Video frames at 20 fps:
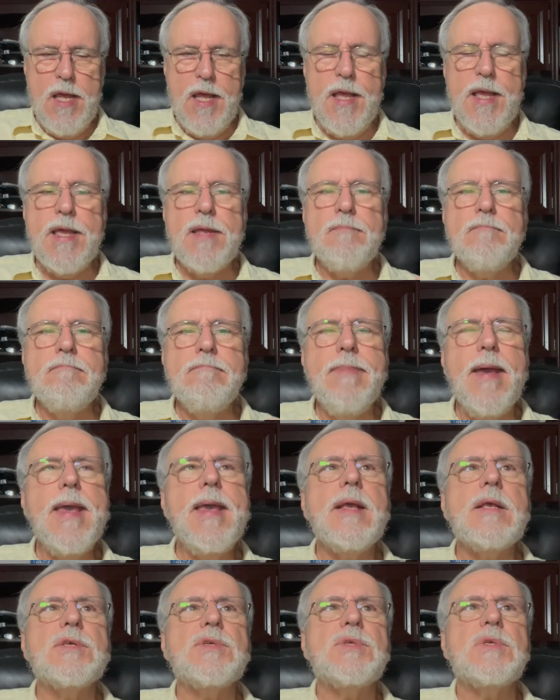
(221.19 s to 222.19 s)
it
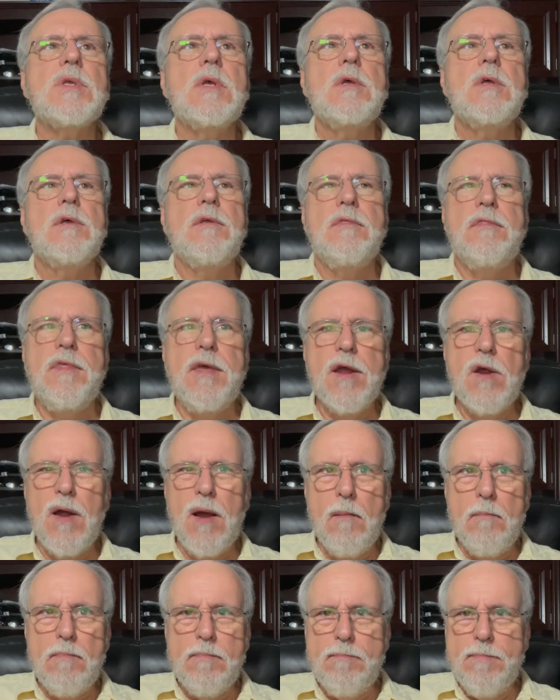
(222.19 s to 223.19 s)
makes their
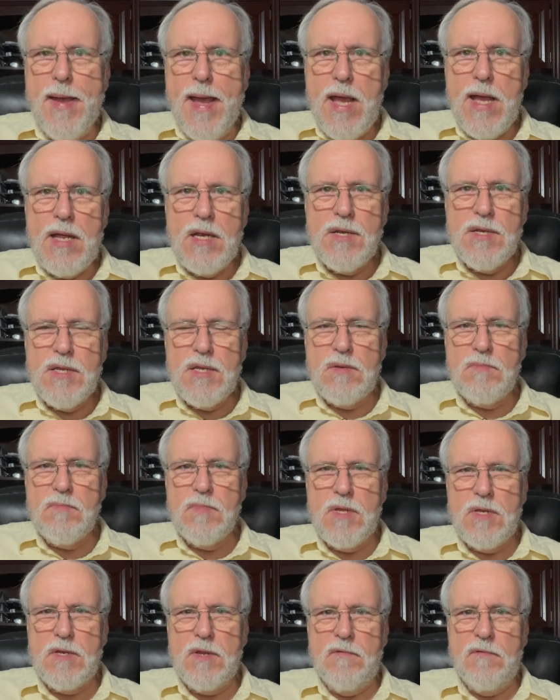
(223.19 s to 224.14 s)
abandonment